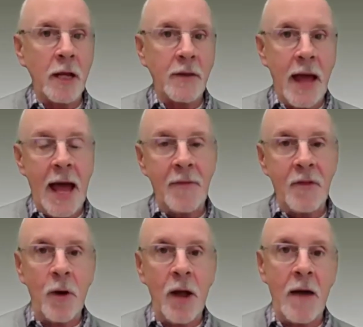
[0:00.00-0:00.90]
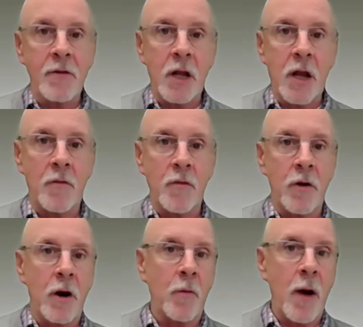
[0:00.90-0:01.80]
you'd like to add that we haven't
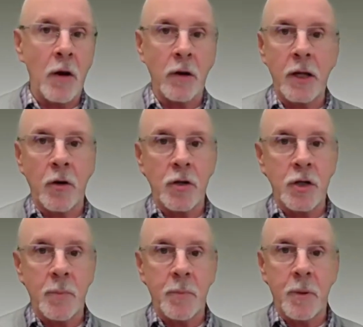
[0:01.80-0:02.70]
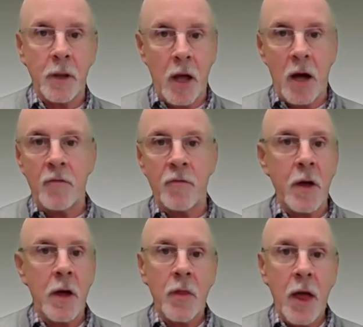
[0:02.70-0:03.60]
covered around leadership,
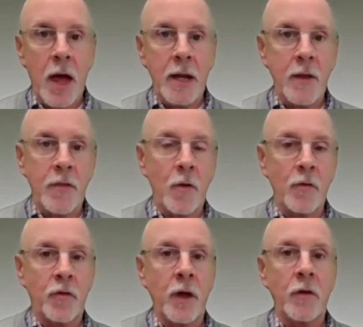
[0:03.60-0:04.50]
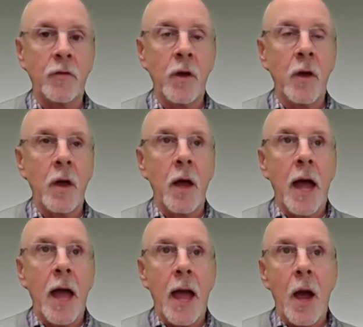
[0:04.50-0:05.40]
love, any of those things,
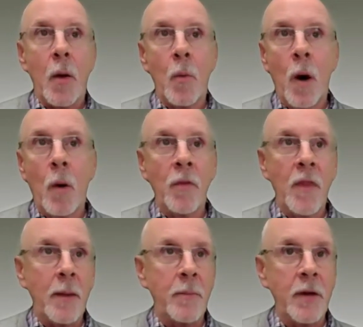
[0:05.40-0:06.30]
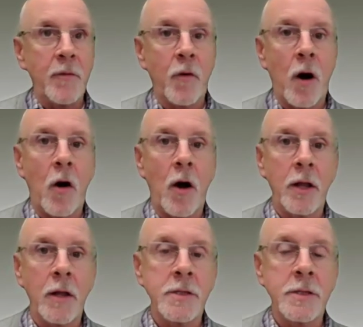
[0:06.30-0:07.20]
what would that be for
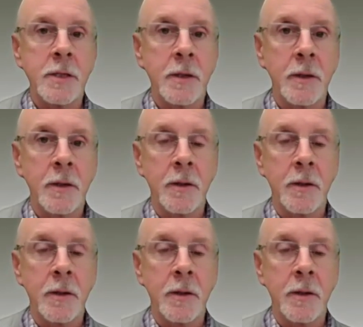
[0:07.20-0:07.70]
our audience?